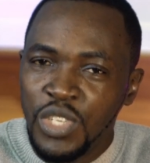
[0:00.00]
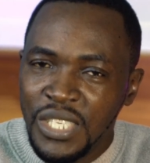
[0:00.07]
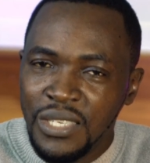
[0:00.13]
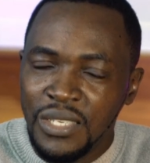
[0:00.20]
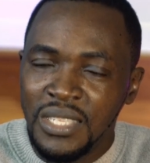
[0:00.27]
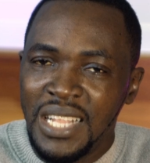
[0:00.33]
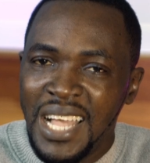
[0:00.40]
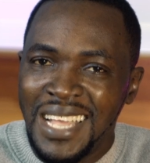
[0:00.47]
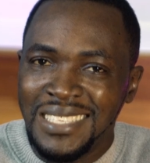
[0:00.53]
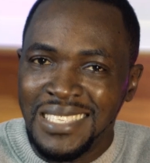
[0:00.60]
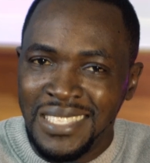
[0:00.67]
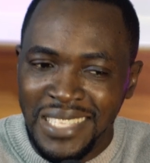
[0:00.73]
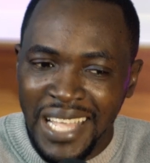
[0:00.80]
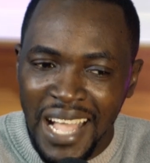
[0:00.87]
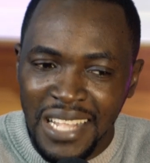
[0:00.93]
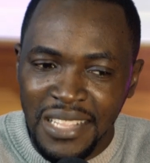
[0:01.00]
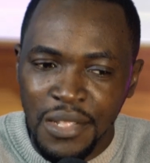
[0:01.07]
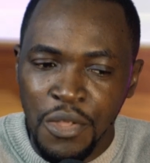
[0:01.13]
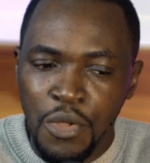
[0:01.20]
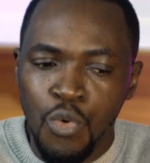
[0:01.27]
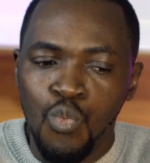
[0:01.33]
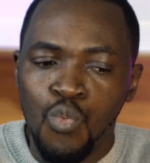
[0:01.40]
Sheldon has done
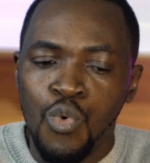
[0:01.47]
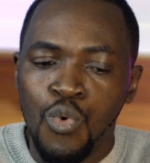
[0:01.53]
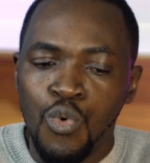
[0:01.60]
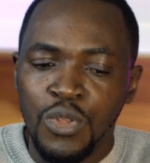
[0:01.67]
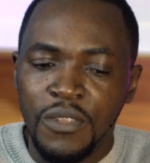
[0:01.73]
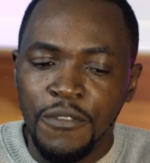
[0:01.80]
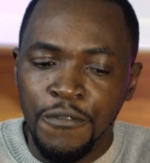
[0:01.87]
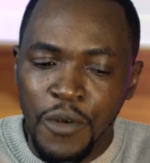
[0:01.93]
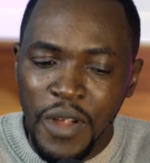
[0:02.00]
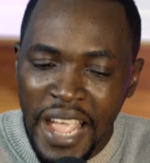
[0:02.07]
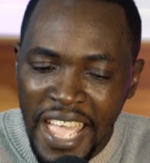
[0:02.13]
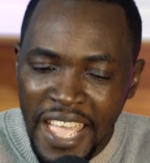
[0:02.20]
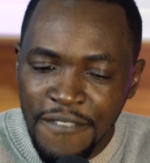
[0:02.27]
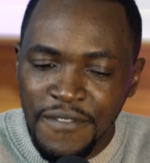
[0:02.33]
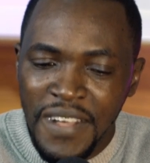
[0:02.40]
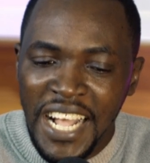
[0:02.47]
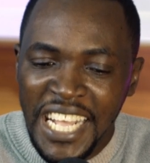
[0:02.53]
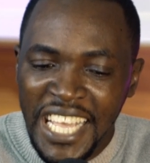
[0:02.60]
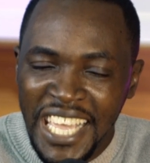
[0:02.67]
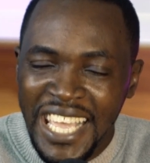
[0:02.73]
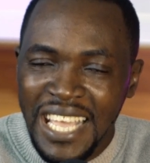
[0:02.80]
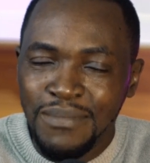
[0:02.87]
would forever
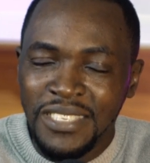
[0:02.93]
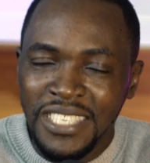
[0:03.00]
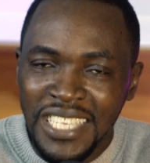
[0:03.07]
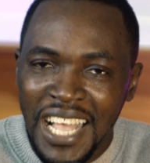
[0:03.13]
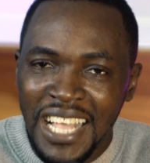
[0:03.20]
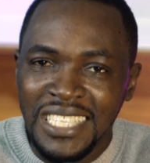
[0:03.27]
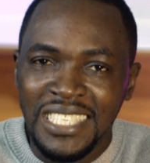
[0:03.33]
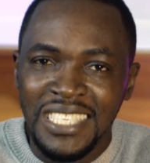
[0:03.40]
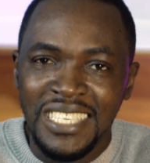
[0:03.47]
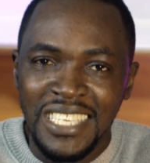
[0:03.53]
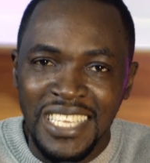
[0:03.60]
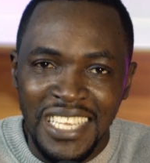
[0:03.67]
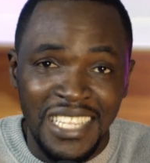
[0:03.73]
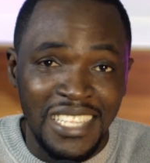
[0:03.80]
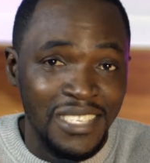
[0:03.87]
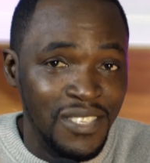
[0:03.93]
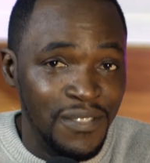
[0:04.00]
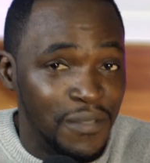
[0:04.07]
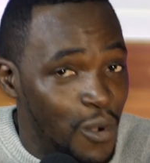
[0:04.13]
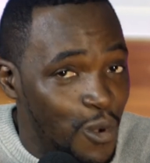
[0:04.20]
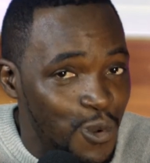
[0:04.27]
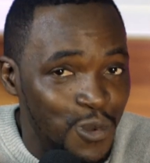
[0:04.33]
keep Scanty in his
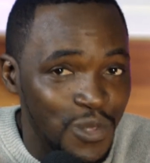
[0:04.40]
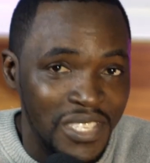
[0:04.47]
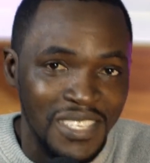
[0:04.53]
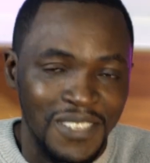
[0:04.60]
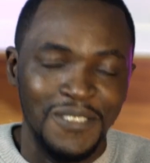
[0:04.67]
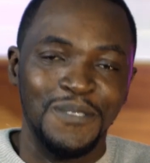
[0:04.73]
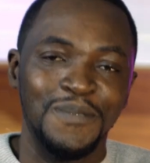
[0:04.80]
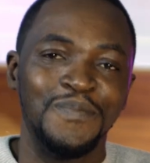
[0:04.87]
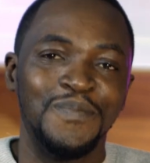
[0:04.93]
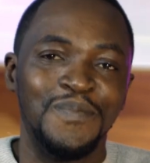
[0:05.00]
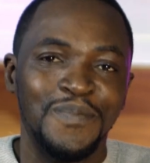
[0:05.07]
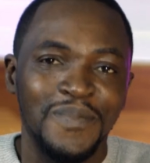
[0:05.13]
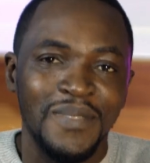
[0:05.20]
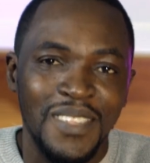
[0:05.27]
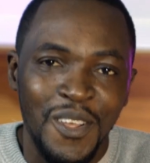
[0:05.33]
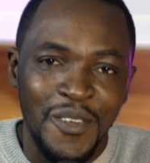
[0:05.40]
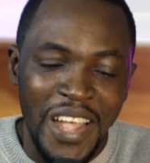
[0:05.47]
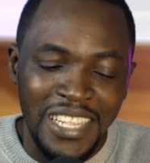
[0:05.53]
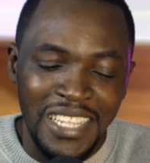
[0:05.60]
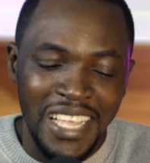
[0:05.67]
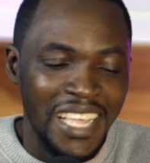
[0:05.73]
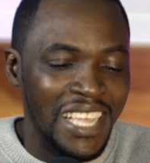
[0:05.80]
fold, all
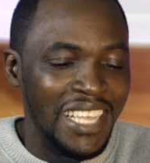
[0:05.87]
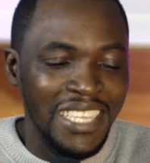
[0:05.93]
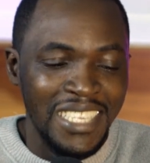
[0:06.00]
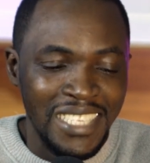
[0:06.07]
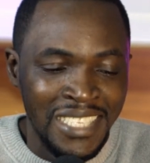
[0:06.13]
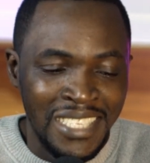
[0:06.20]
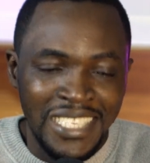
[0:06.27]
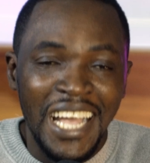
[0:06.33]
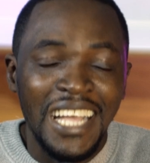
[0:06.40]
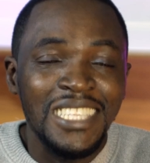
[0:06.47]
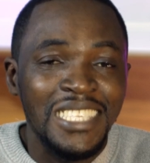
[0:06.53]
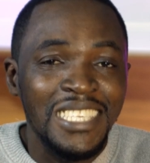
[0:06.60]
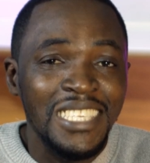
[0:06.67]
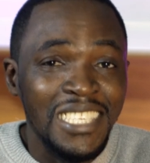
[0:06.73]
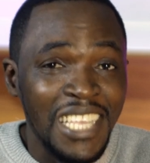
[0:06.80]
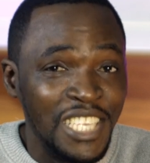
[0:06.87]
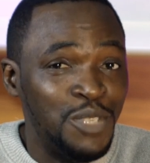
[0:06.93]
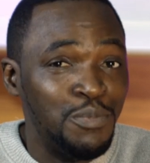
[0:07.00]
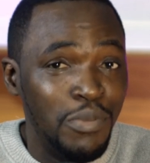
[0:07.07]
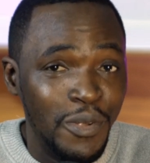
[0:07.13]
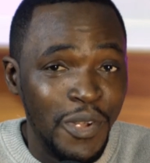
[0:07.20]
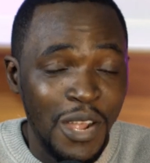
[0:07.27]
right? Scanty's
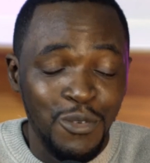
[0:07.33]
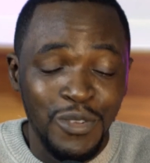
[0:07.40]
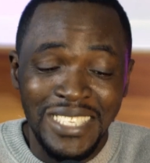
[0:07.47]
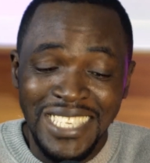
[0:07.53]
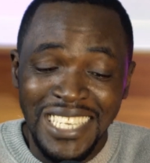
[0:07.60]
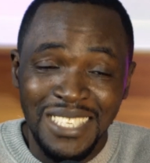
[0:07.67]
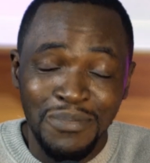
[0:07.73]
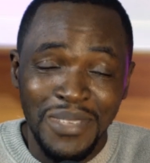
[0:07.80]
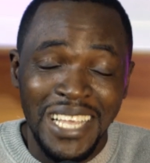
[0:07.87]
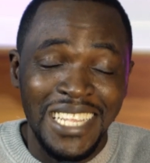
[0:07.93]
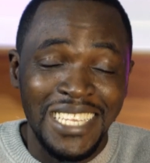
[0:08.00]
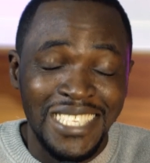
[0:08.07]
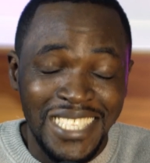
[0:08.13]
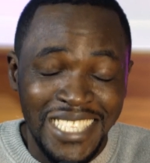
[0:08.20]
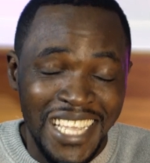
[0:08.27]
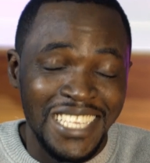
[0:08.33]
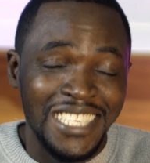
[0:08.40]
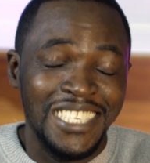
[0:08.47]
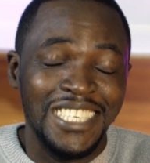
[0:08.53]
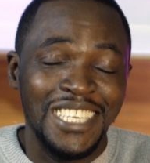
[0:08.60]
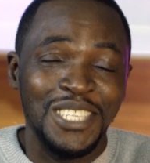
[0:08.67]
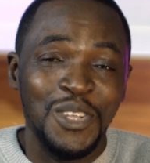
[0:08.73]
Explorer will just be an
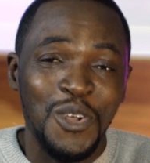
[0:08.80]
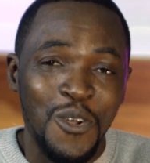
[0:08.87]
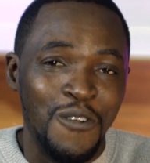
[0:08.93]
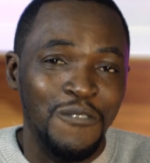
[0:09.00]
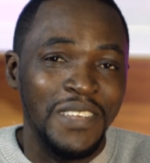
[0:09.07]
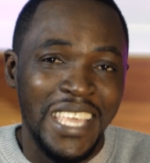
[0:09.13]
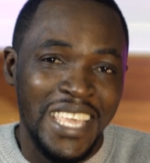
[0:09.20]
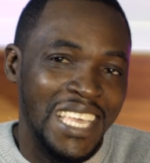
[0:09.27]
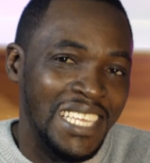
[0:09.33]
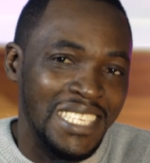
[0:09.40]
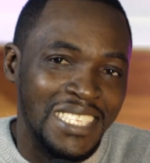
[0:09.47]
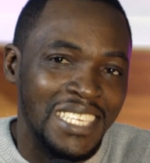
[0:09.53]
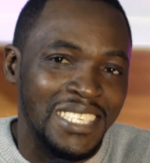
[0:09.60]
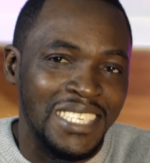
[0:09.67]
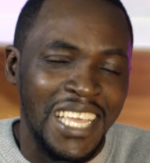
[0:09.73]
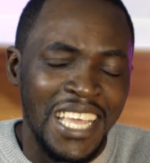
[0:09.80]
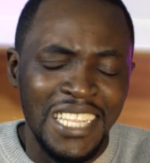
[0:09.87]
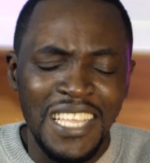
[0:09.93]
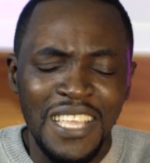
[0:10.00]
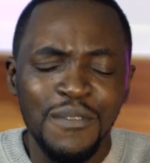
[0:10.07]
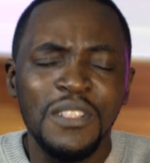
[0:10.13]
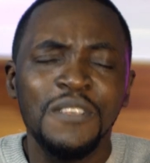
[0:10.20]
extension of KSS.
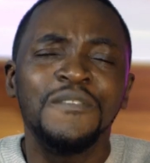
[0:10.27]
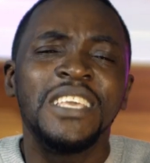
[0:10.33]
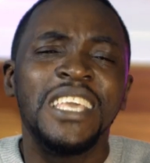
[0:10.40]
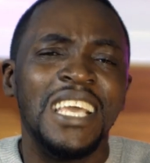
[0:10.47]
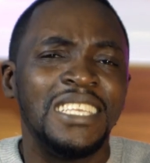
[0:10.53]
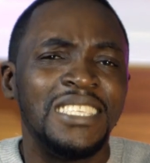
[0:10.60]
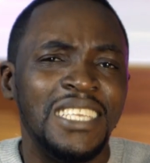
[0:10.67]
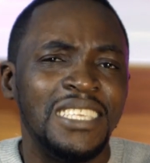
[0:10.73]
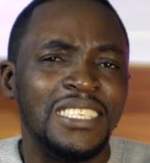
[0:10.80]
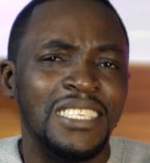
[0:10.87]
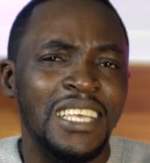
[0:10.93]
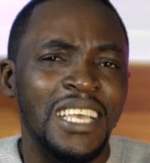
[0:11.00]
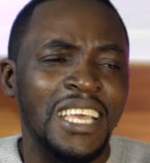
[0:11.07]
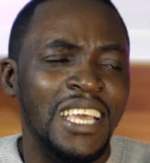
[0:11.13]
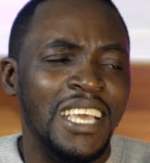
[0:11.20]
And even if KSS...